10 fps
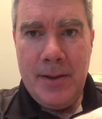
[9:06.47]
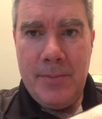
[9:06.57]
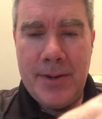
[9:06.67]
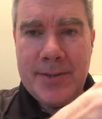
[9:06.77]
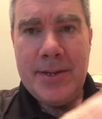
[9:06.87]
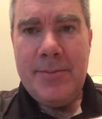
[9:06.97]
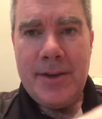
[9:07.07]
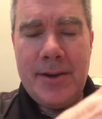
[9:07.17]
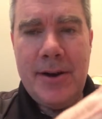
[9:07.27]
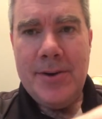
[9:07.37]
But some of the
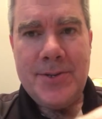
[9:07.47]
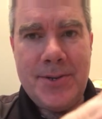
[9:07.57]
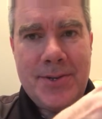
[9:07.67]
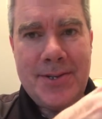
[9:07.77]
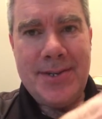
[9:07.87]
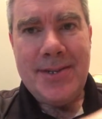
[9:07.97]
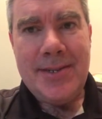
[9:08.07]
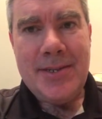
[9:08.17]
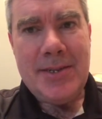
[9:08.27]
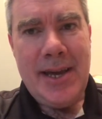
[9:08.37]
cards are
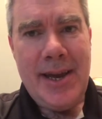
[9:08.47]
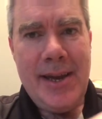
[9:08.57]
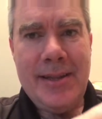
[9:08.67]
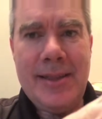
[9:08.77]
saying